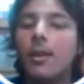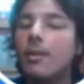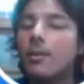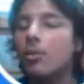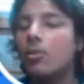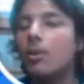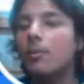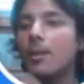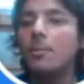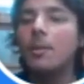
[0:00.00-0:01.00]
So it
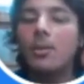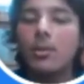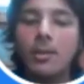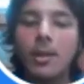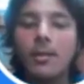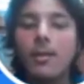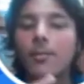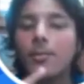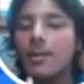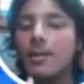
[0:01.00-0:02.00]
must be noted that
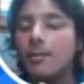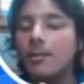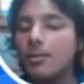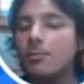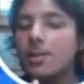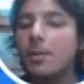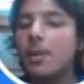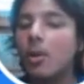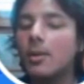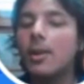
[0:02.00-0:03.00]
the receiver must be
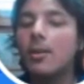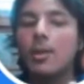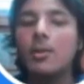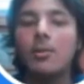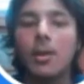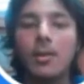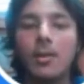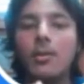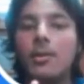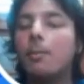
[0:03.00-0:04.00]
online while
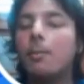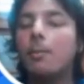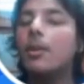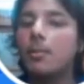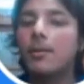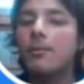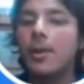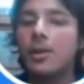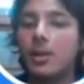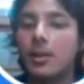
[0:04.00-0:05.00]
using peer-to-peer file
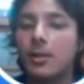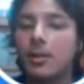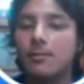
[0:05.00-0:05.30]
sharing.